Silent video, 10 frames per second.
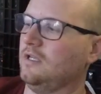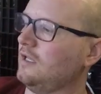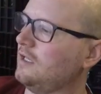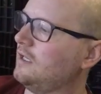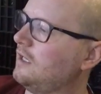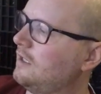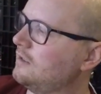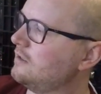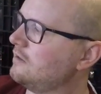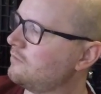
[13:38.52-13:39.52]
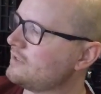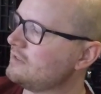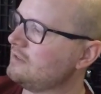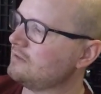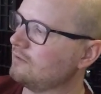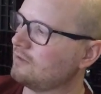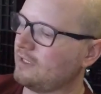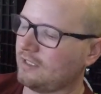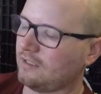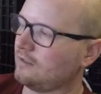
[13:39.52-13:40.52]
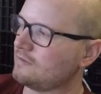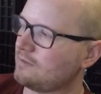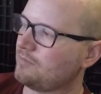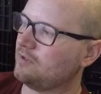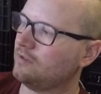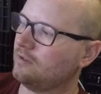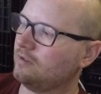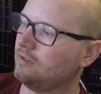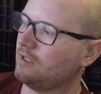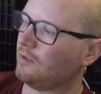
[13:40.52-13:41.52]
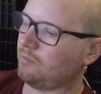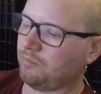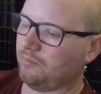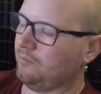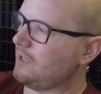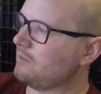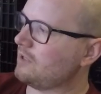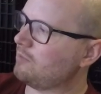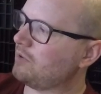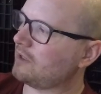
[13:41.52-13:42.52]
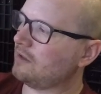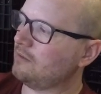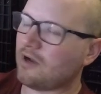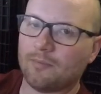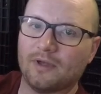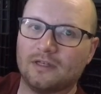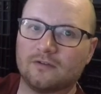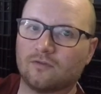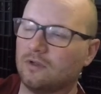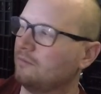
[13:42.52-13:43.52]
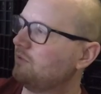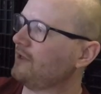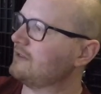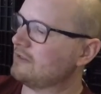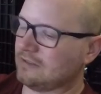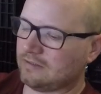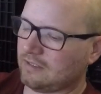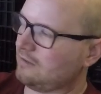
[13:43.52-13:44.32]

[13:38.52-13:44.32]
and the rest of these look like something that they maybe they picked them up at different places they